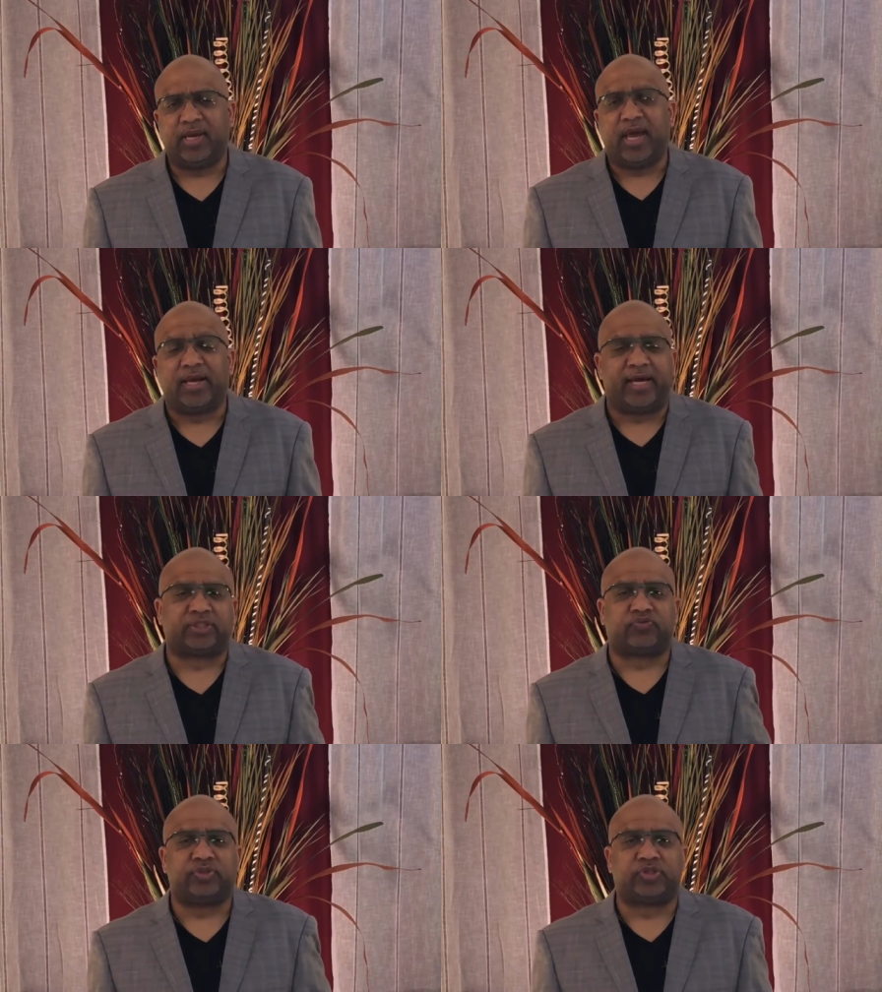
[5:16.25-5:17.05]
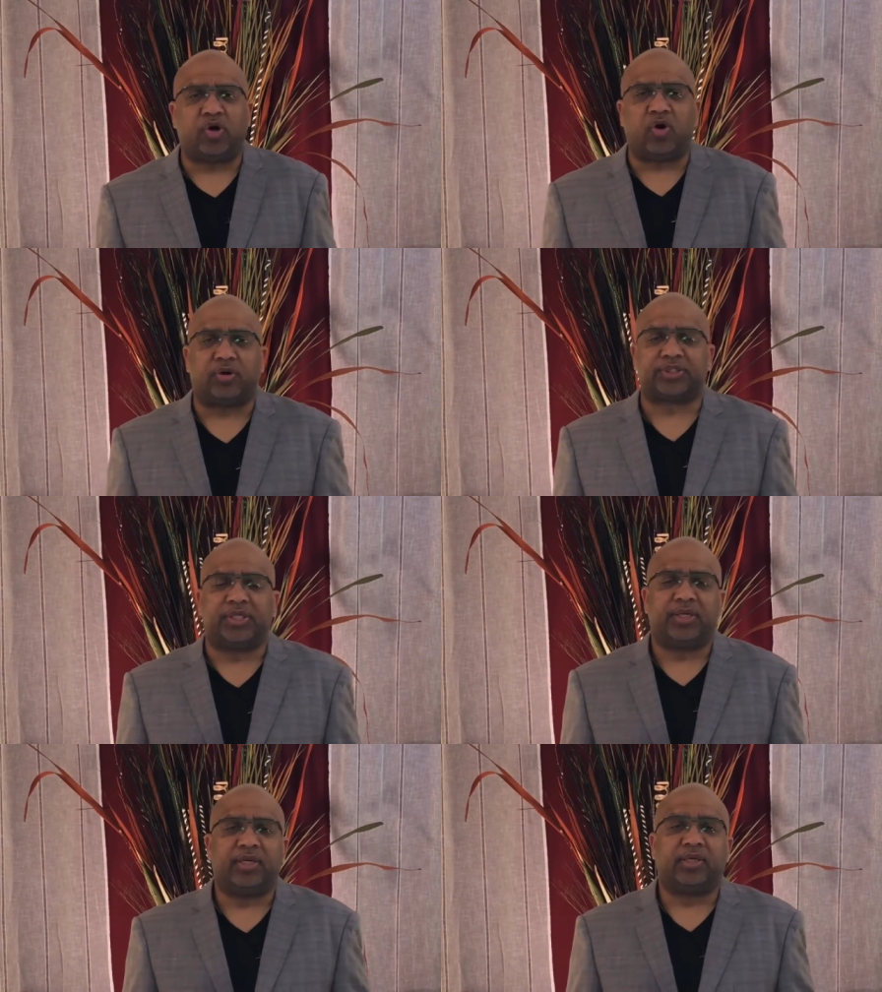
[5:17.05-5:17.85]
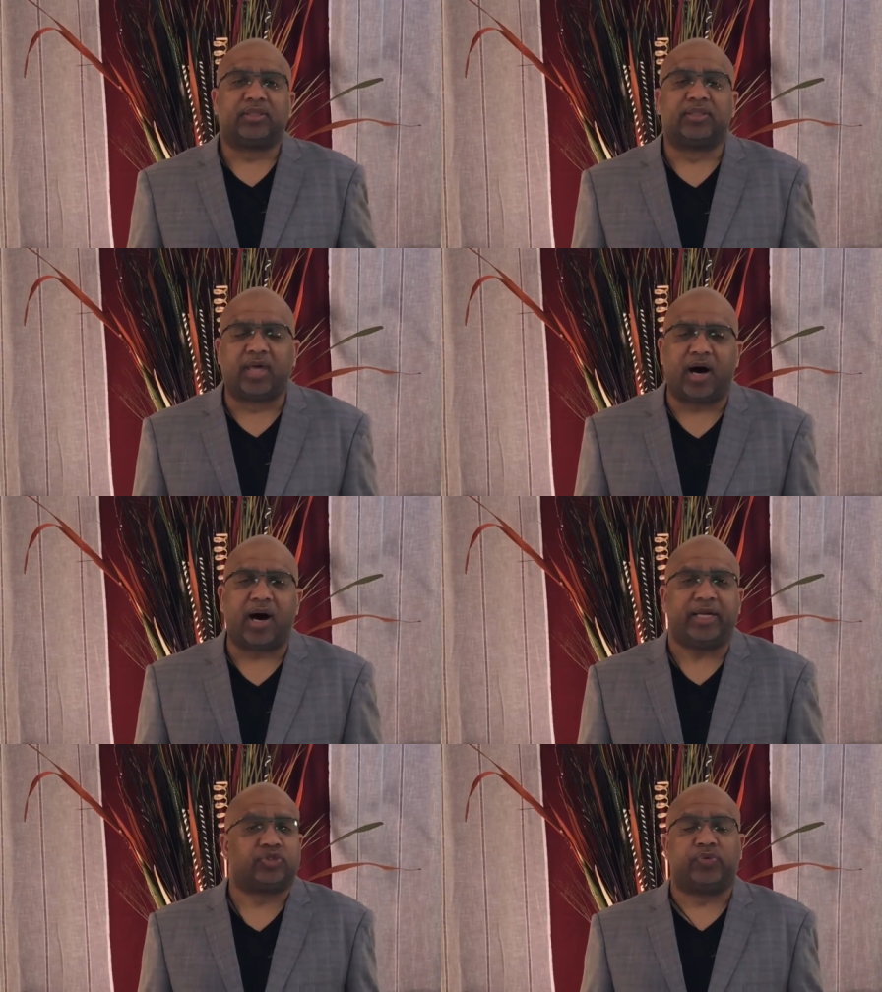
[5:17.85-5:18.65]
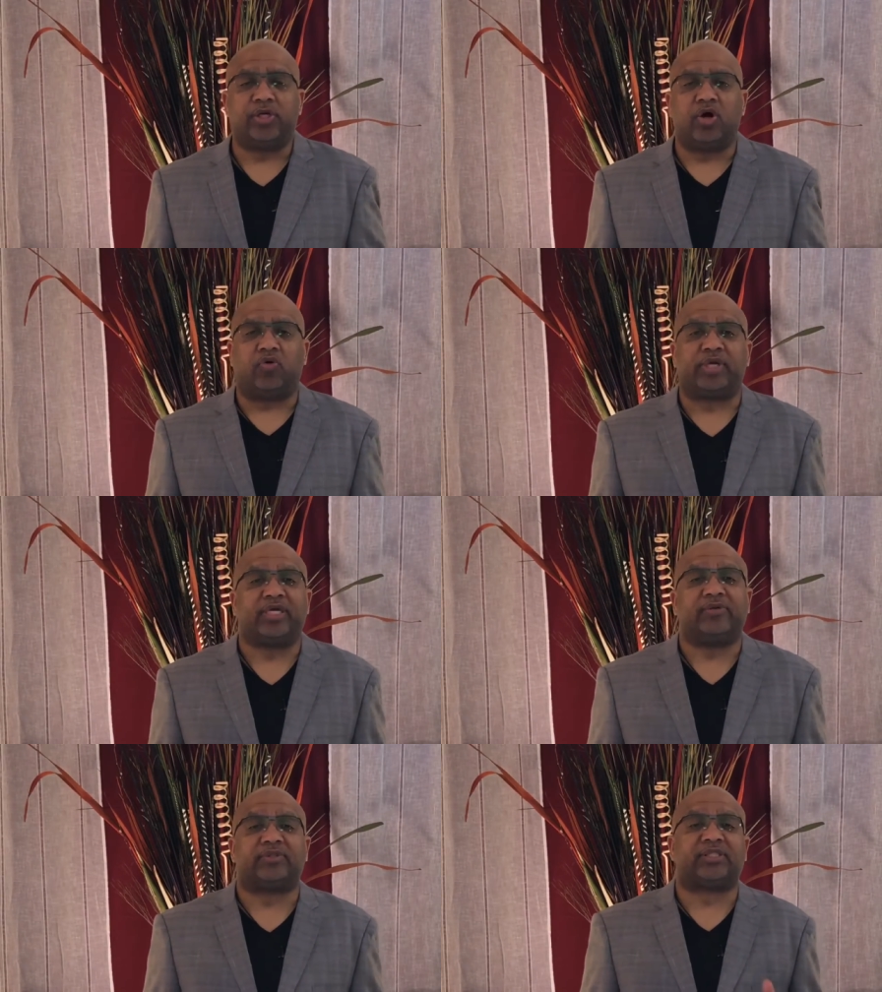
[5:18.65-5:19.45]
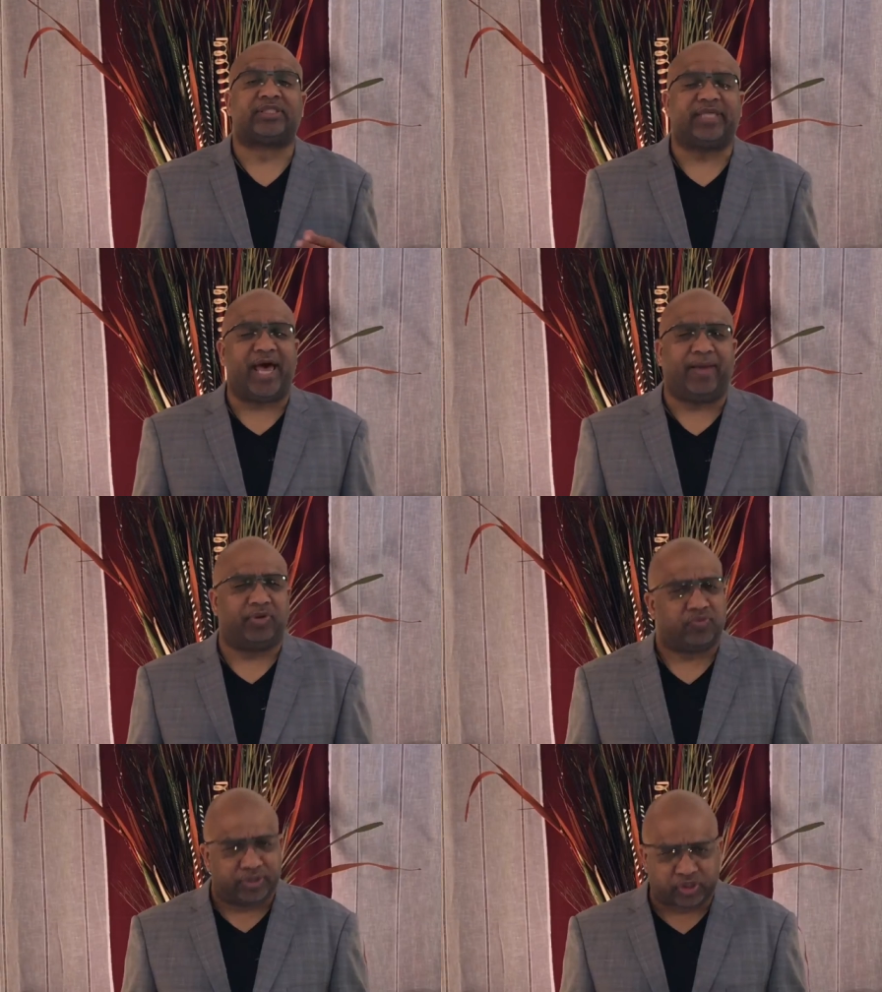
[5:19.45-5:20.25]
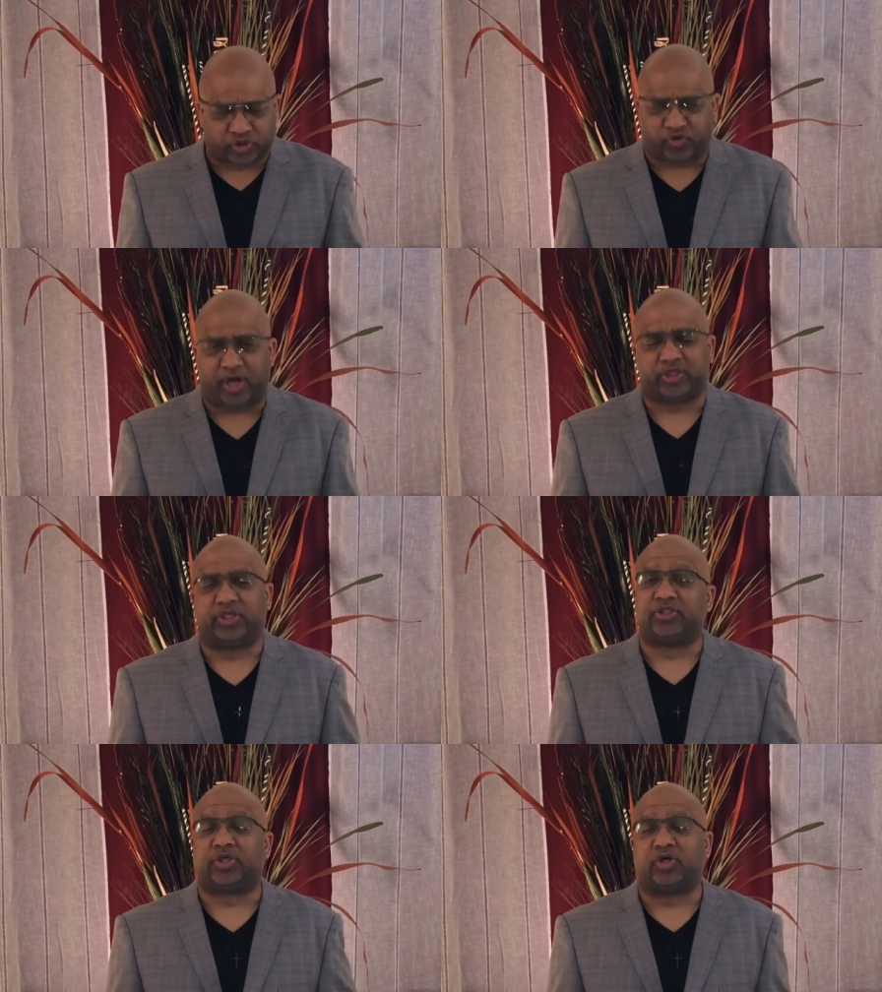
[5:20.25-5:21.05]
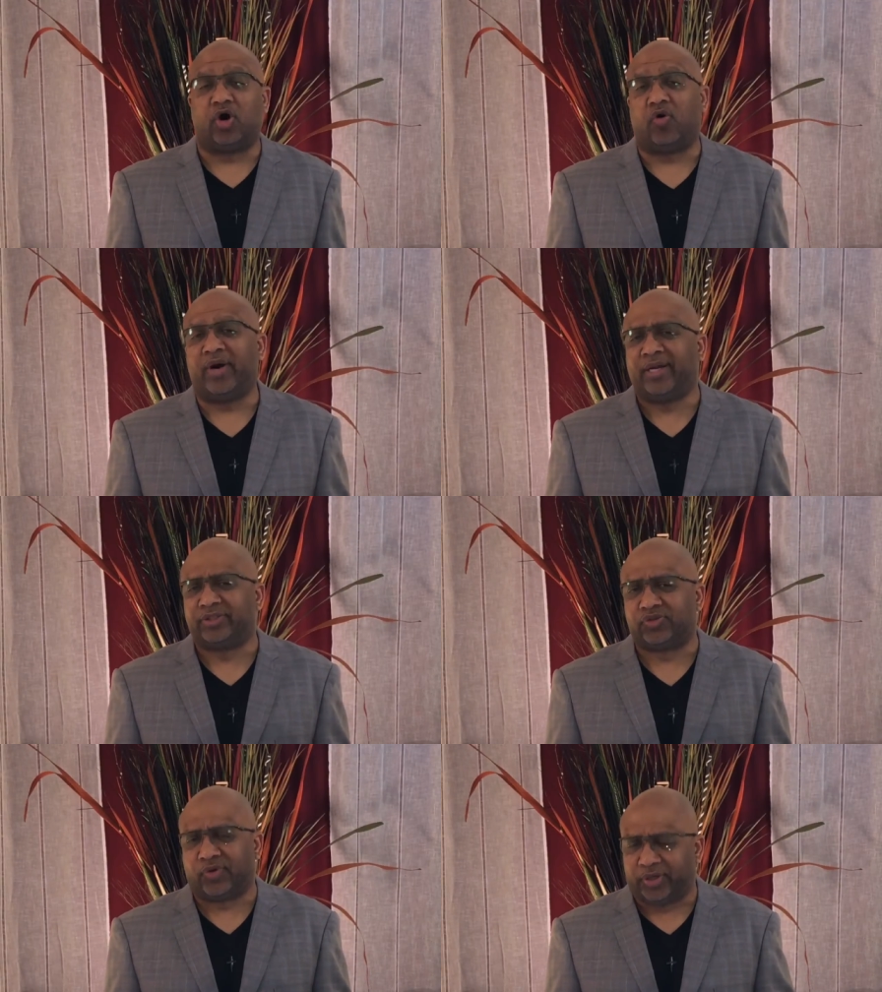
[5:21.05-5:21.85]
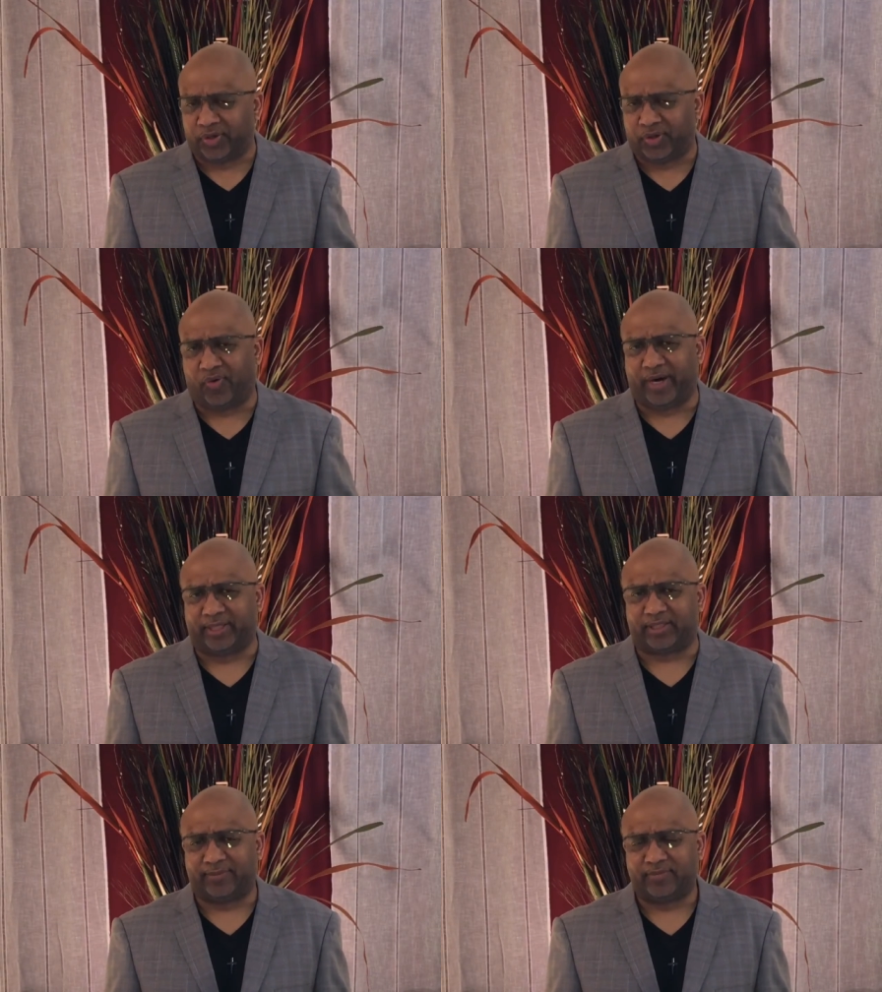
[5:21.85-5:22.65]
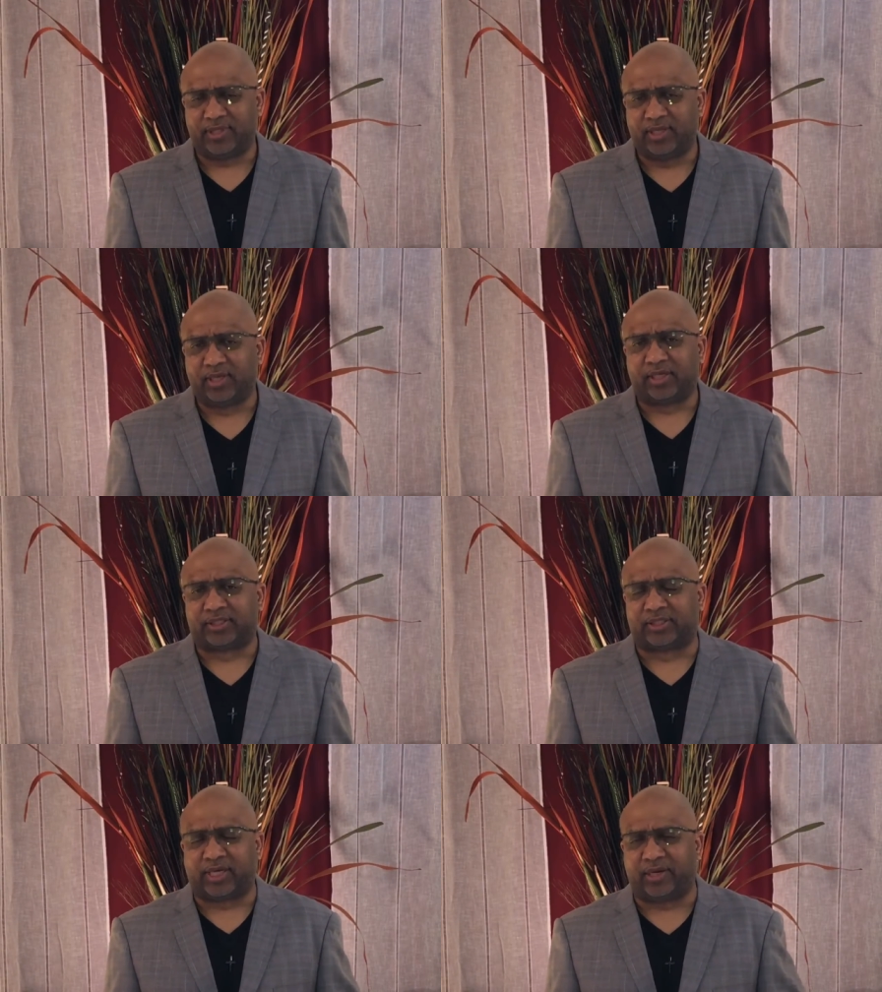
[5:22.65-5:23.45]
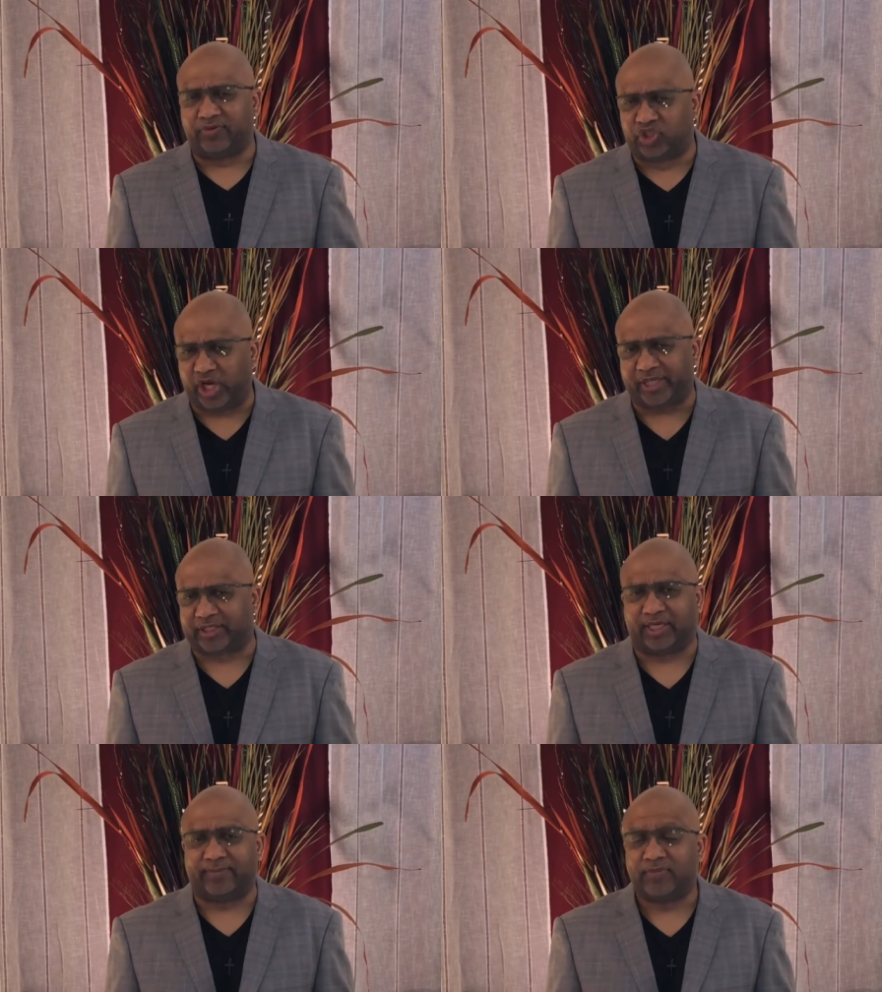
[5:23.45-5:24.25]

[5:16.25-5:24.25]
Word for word: And as a result, God, as we know, gives Samuel instructions to go and to anoint a son of Jesse